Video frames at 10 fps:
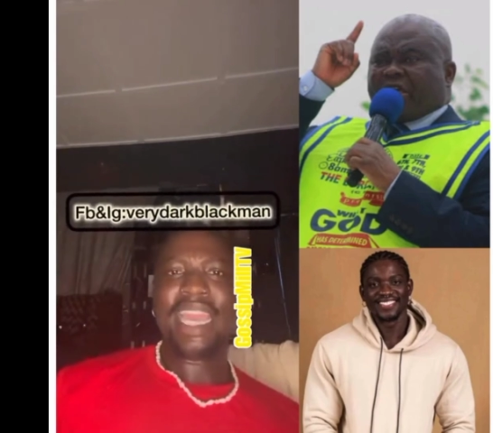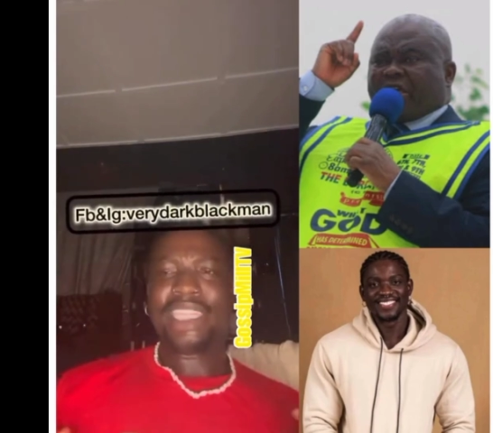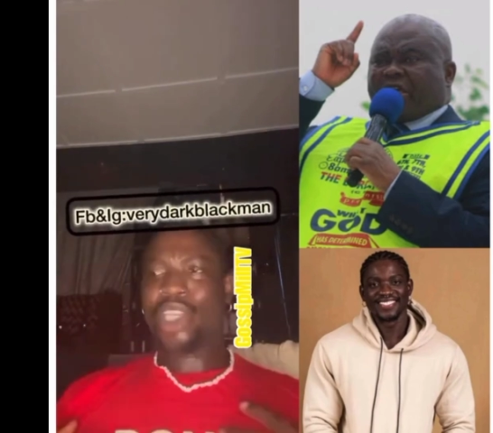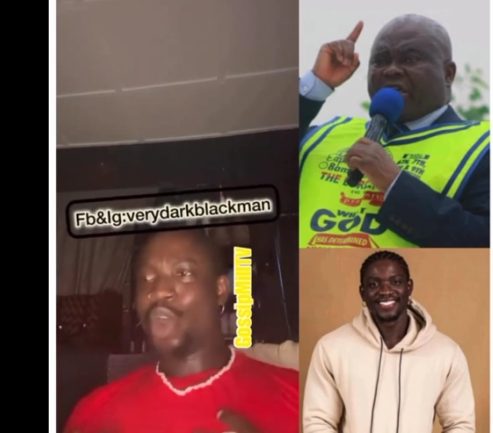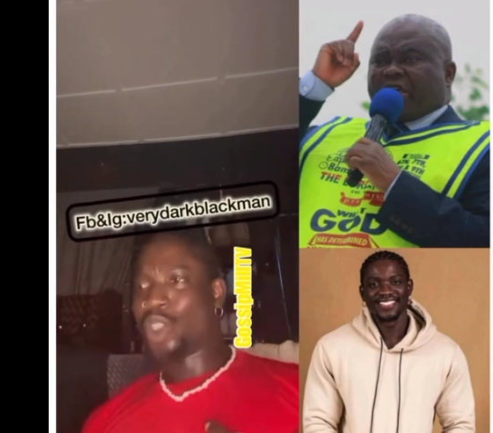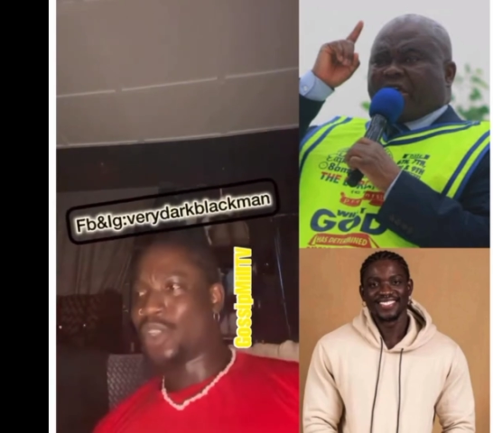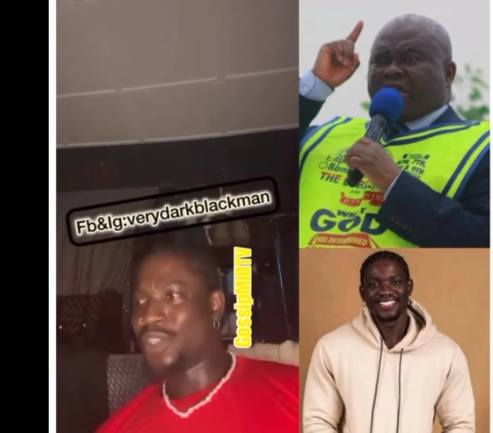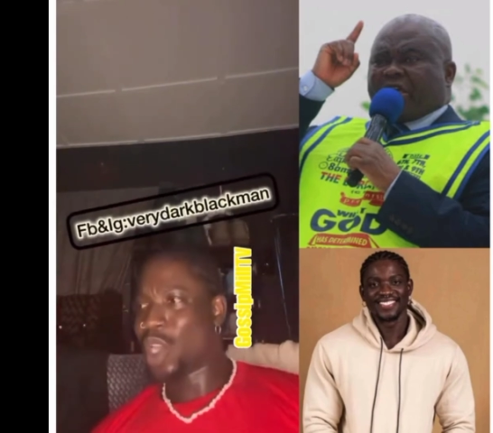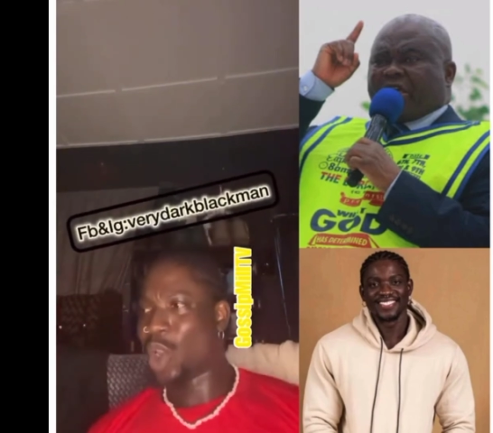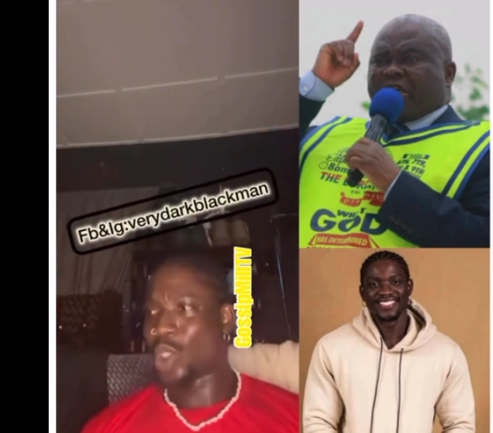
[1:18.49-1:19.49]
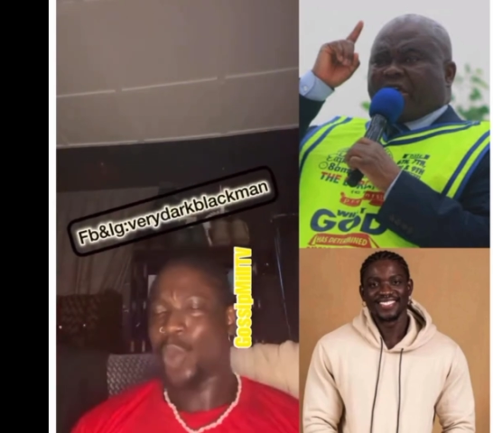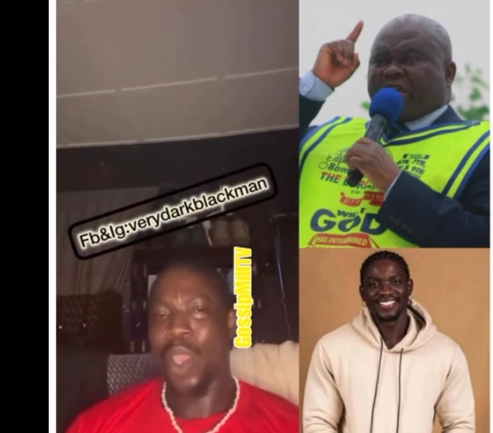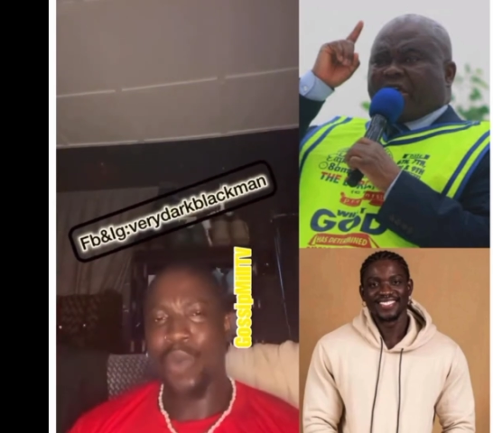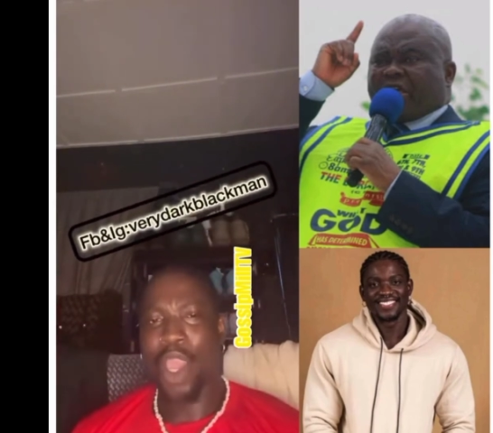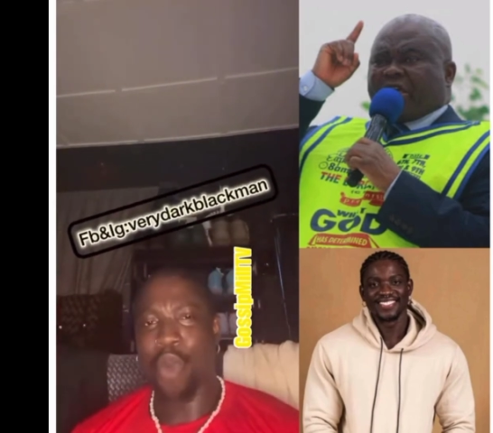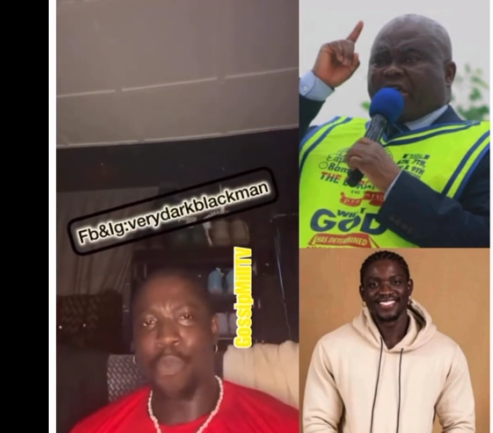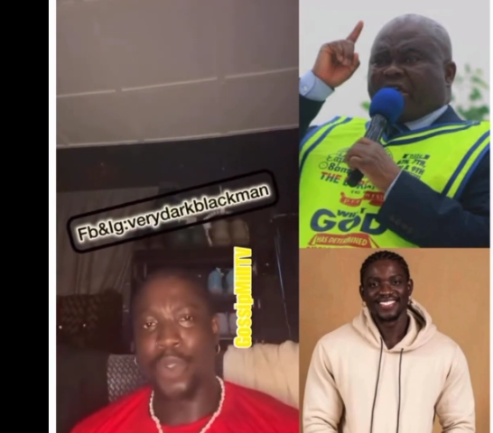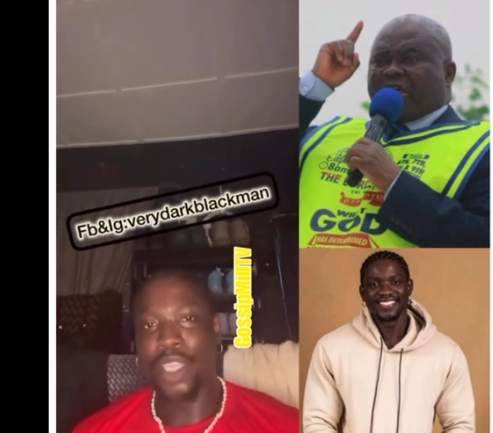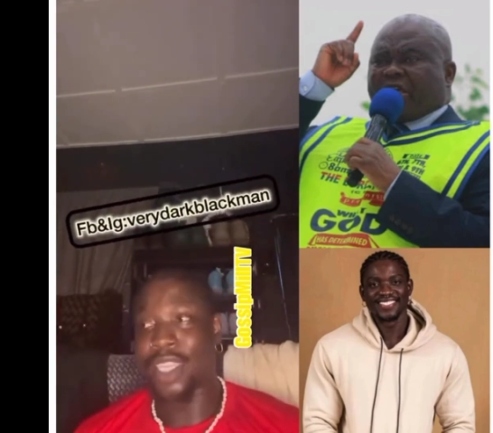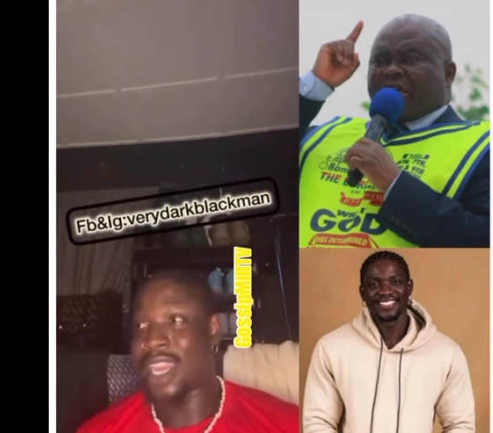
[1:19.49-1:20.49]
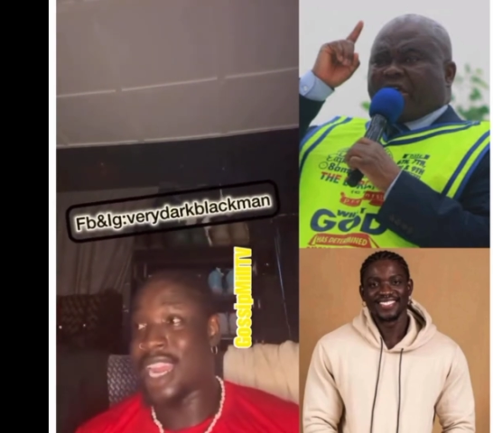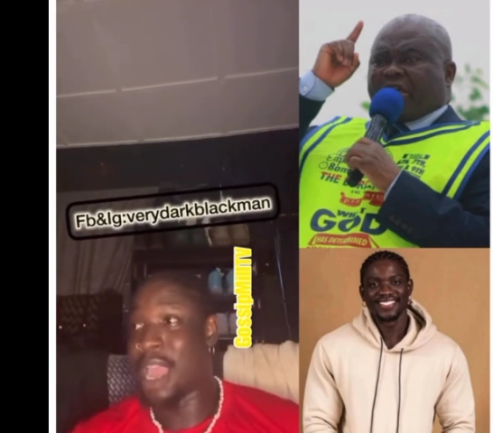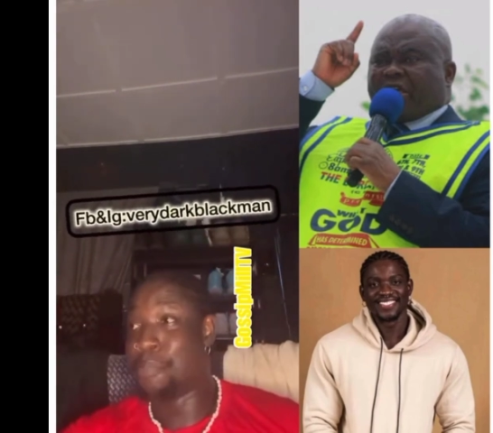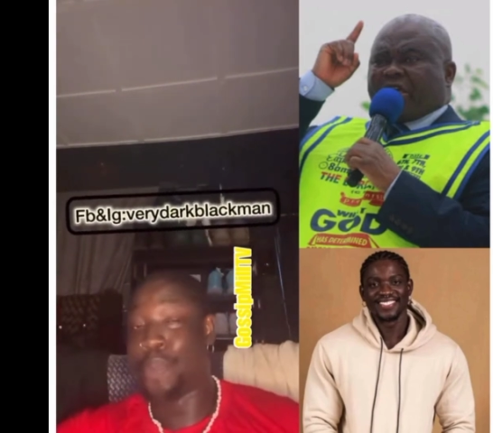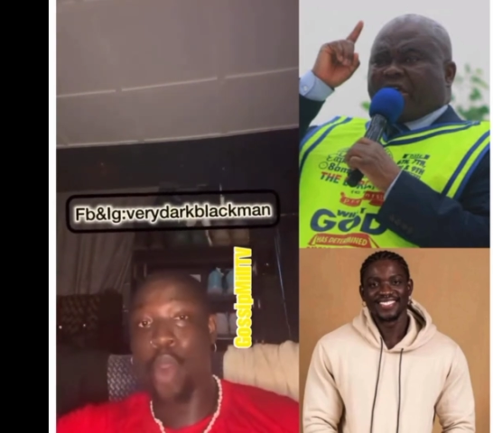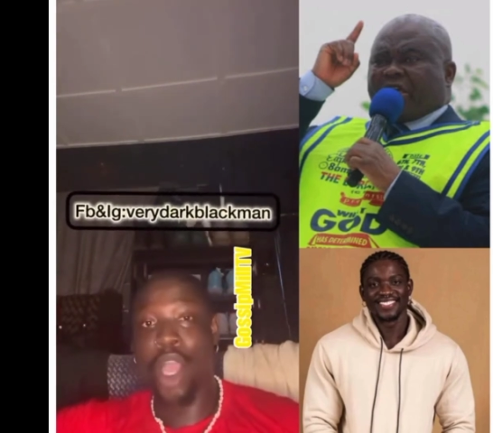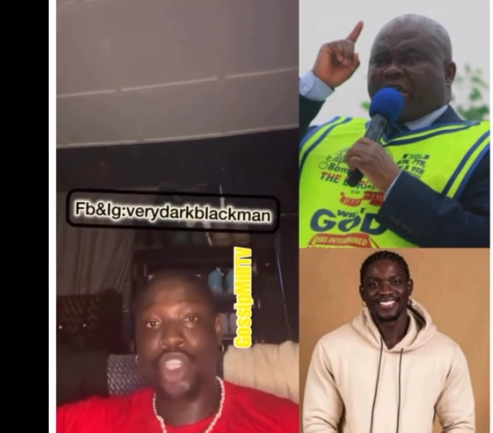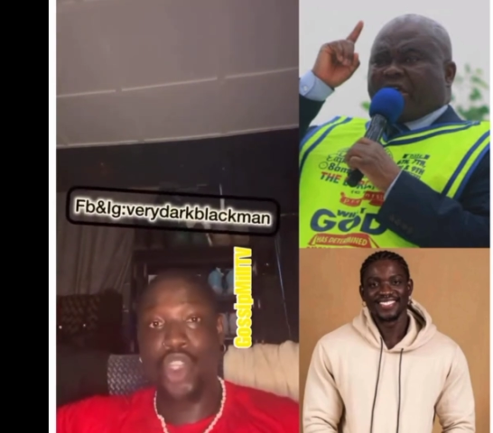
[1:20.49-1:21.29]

Speaker 1: to play for you guys right away so you guys can listen to what VeryDarkMan said